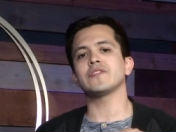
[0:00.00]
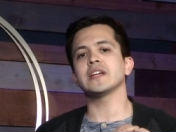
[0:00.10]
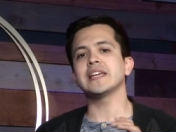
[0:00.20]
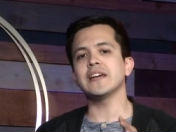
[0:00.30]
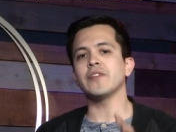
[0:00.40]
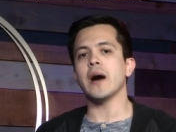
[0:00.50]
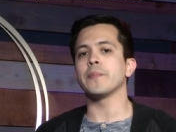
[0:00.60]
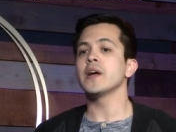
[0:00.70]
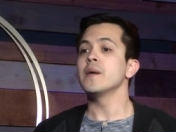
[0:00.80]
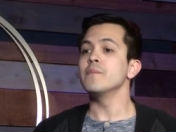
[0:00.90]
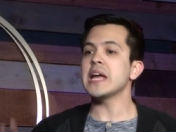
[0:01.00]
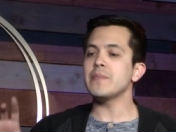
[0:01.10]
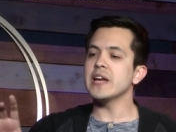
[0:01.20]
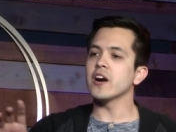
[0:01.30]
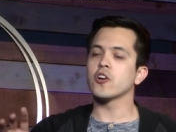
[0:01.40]
to give up
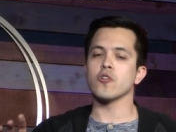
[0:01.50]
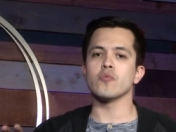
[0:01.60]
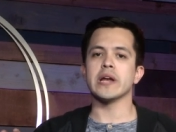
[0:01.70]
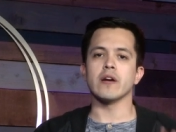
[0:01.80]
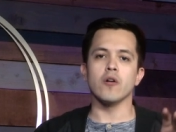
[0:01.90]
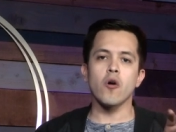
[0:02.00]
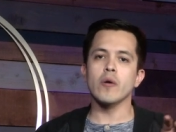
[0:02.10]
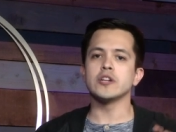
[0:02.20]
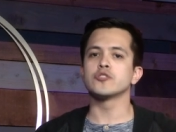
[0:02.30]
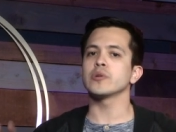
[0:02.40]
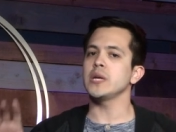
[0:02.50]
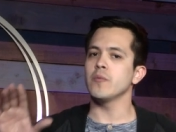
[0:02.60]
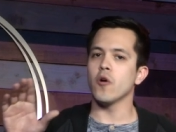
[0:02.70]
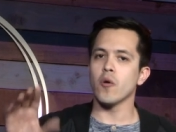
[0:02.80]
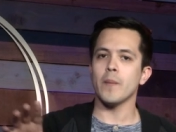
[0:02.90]
maybe a career or a dream
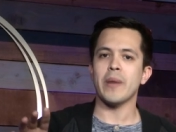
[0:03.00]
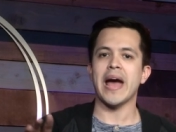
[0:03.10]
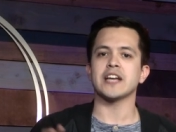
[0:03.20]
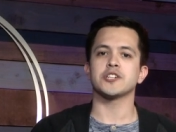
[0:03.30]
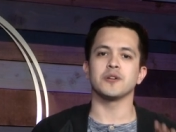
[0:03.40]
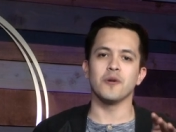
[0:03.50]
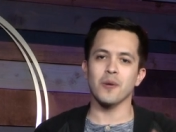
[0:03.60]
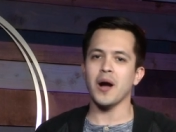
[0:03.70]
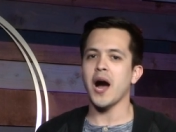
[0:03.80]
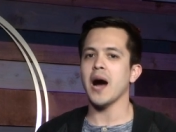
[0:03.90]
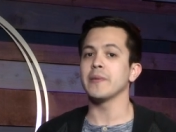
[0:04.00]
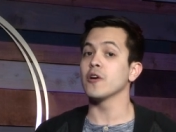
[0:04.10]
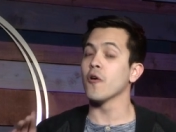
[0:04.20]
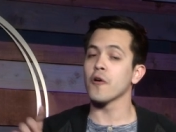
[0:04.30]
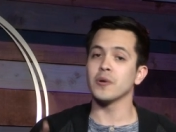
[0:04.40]
or a passion or a hobby
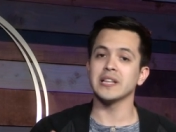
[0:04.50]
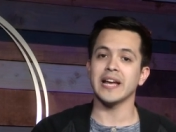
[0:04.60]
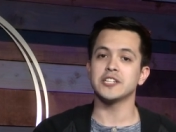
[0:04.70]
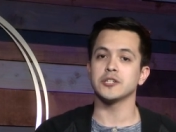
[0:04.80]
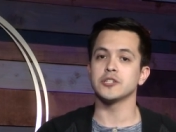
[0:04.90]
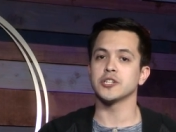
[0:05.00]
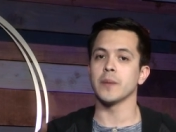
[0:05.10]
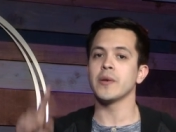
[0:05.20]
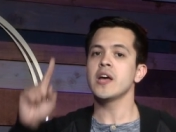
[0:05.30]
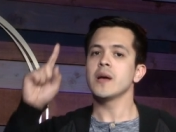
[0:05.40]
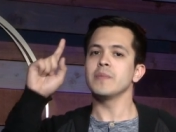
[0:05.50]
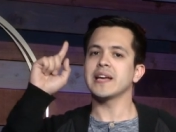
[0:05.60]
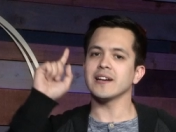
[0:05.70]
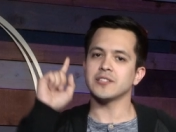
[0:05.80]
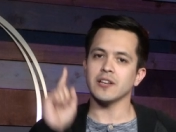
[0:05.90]
or a relationship
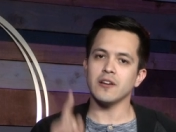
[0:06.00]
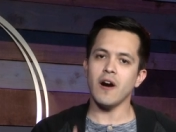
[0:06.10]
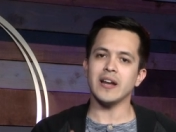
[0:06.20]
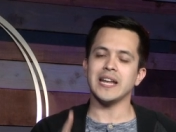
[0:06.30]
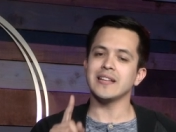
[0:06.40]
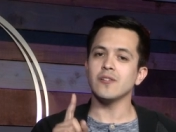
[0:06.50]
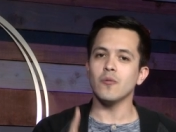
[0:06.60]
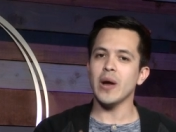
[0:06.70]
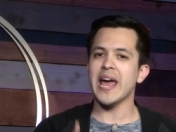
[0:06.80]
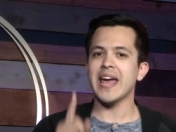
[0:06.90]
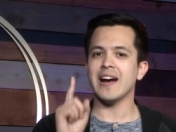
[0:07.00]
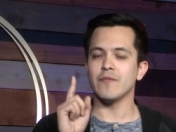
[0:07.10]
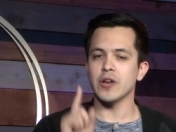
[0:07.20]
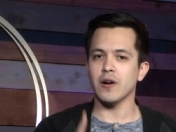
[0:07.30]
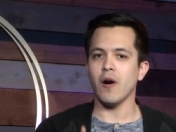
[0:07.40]
because it got in the way of
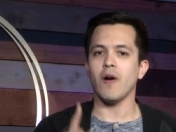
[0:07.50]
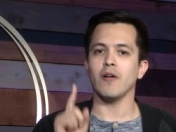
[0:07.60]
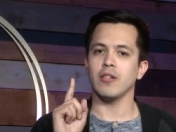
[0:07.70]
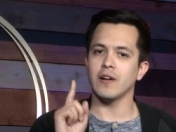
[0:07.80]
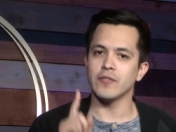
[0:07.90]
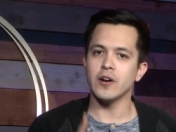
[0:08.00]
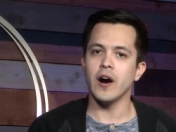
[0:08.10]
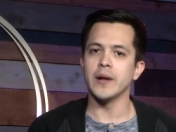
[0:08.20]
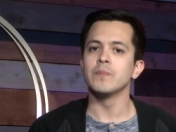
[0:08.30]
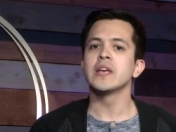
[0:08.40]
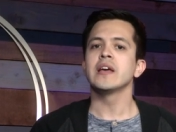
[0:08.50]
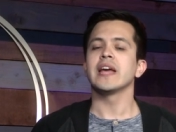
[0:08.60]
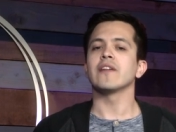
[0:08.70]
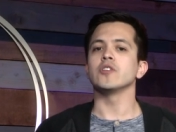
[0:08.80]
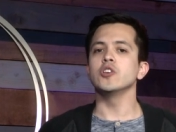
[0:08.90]
the call of God.
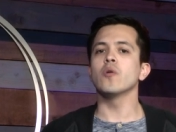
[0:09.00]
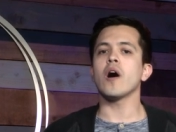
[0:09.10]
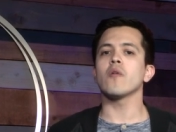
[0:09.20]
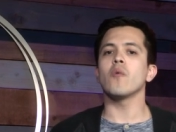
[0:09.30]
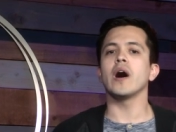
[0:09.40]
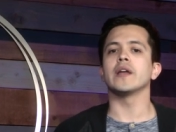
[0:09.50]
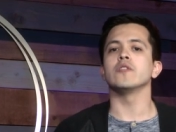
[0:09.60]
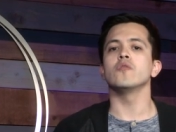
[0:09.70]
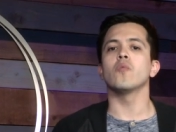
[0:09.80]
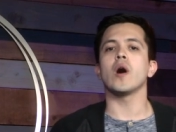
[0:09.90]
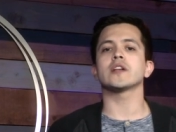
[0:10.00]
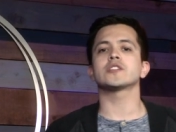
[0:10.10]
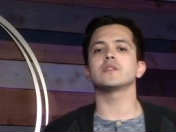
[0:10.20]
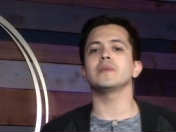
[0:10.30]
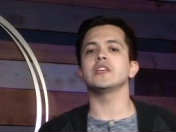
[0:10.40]
If you are one who wants
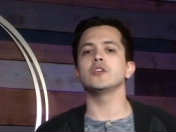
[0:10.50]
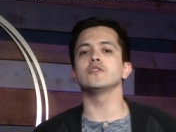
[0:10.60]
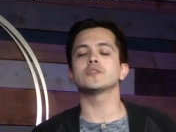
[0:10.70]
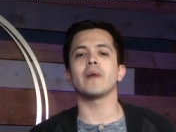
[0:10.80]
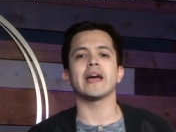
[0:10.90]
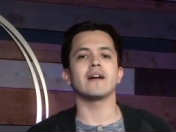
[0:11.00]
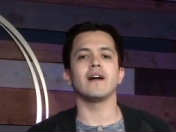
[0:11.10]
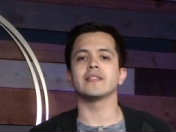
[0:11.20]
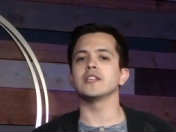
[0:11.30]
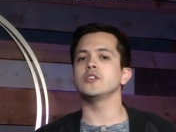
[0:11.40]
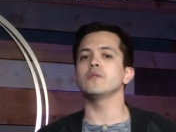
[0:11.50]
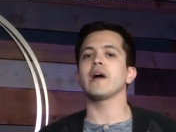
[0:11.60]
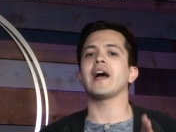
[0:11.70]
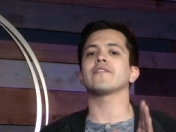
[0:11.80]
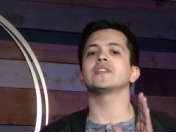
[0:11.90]
to be used by God, then you
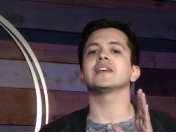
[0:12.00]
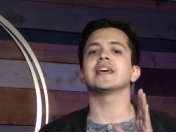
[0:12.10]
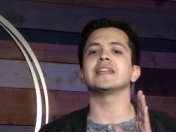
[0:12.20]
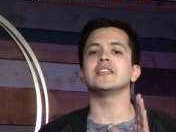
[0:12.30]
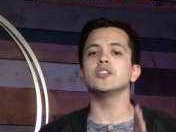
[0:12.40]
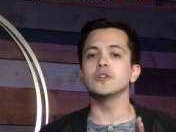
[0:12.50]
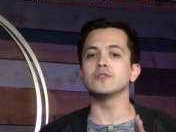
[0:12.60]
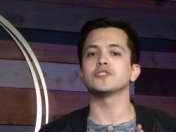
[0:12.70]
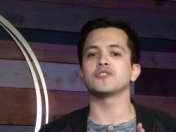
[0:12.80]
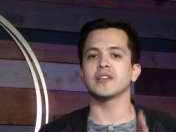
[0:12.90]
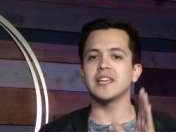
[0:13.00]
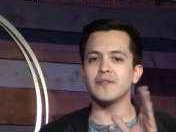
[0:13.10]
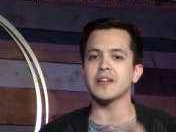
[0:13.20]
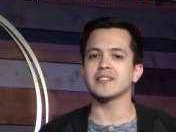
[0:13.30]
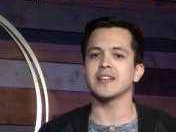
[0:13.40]
have to get used to
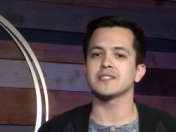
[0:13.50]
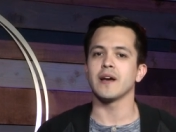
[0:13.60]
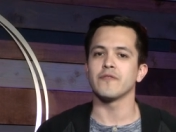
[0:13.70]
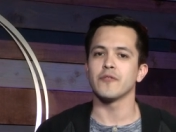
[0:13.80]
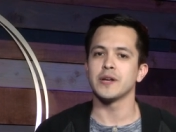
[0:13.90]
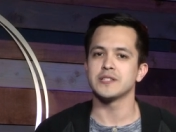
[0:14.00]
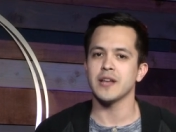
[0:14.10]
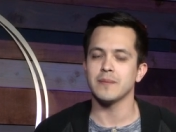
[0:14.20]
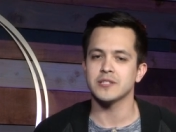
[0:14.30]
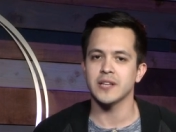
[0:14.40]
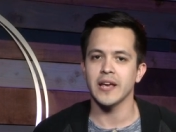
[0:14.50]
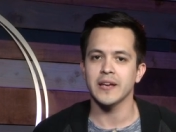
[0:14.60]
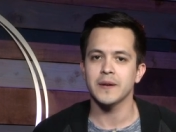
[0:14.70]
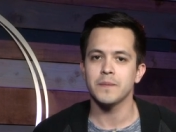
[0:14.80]
giving things up for His name's sake.